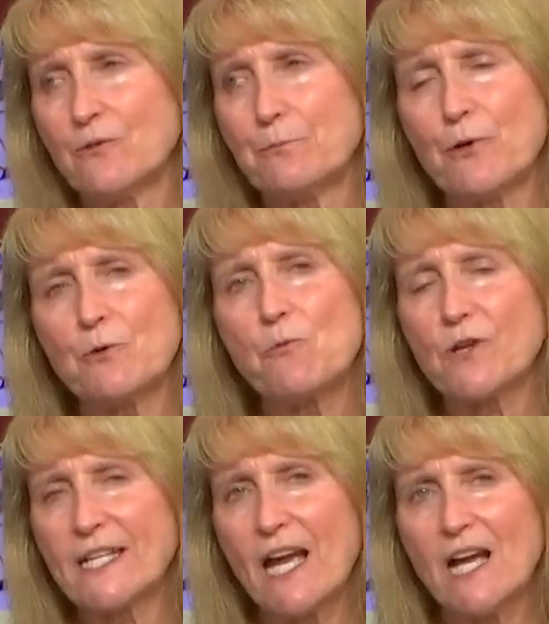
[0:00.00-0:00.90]
burn
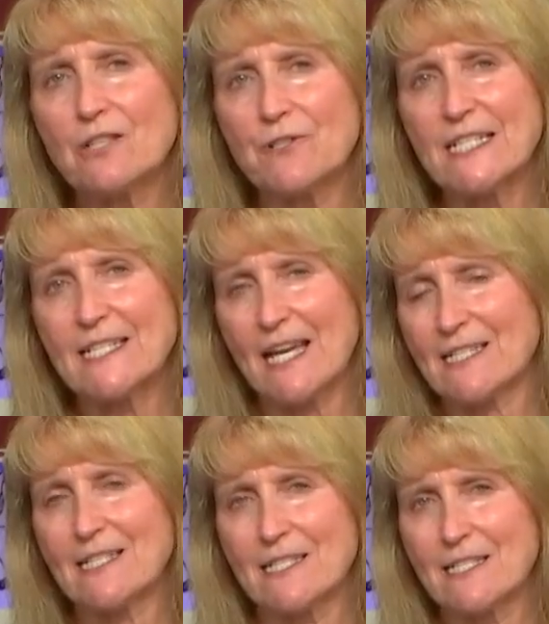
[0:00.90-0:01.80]
more calories
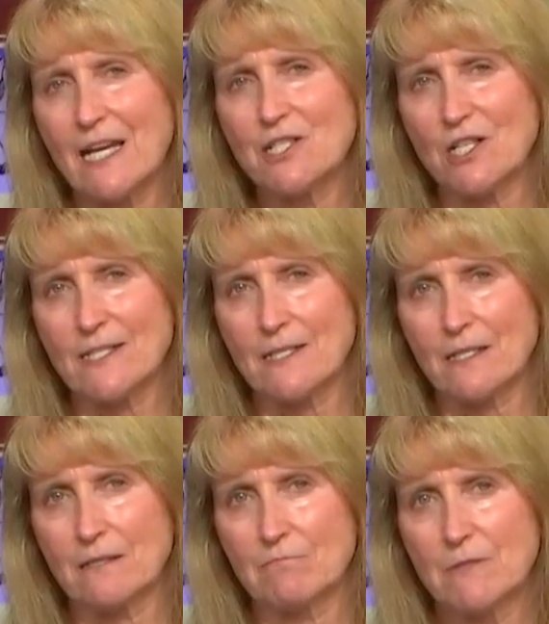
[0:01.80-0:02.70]
as it's
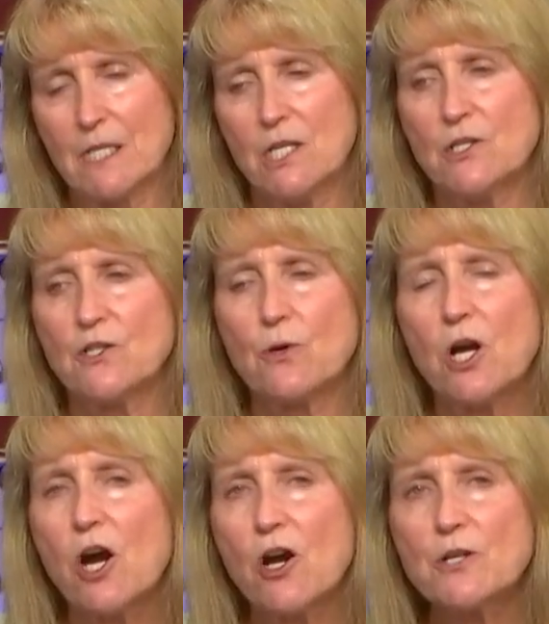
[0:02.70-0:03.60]
digesting it. So a
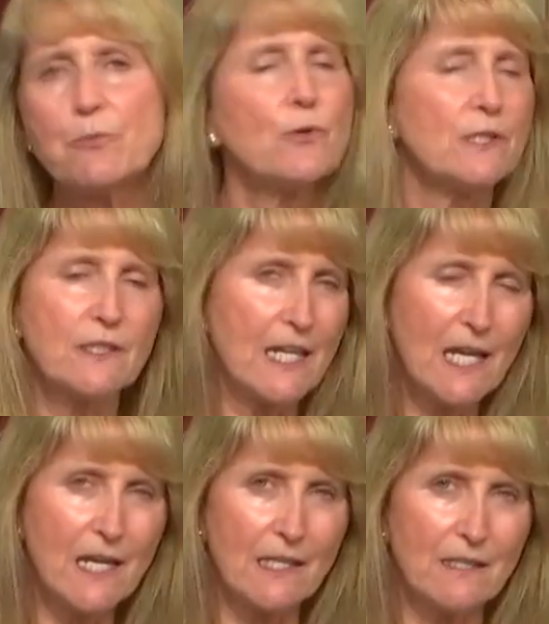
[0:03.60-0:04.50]
hard boiled
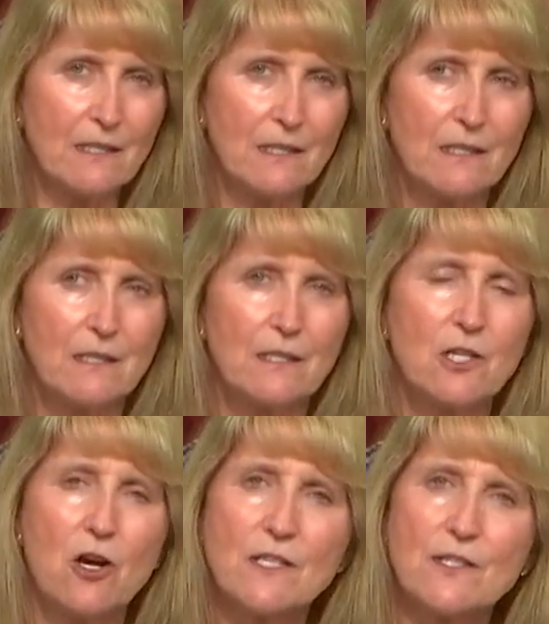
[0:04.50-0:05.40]
egg
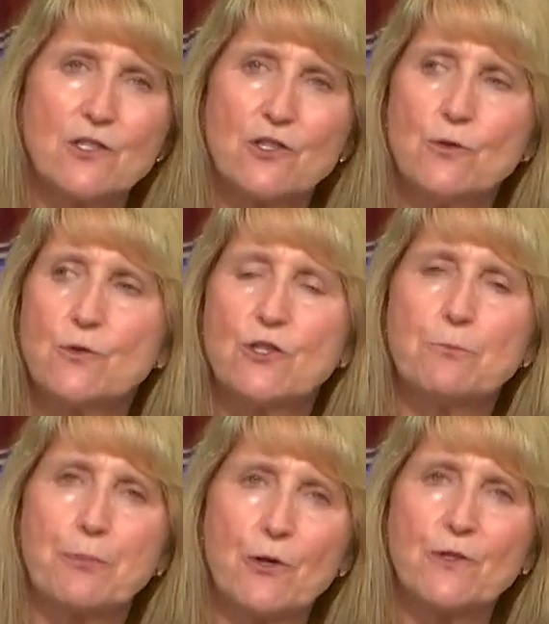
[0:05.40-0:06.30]
causes you to
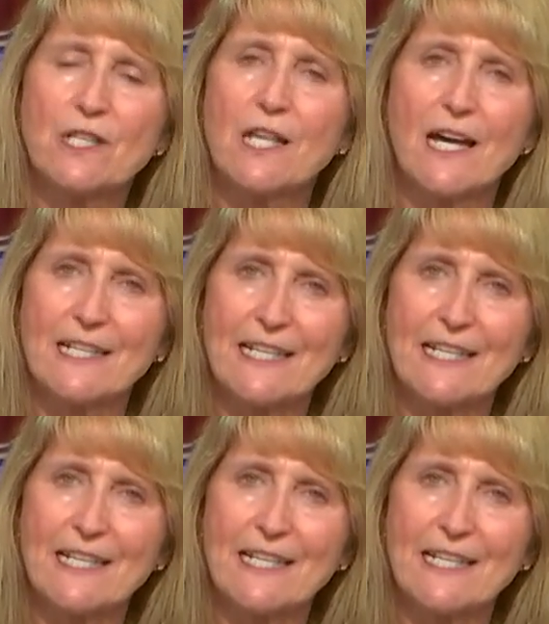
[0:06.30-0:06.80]
burn a lot of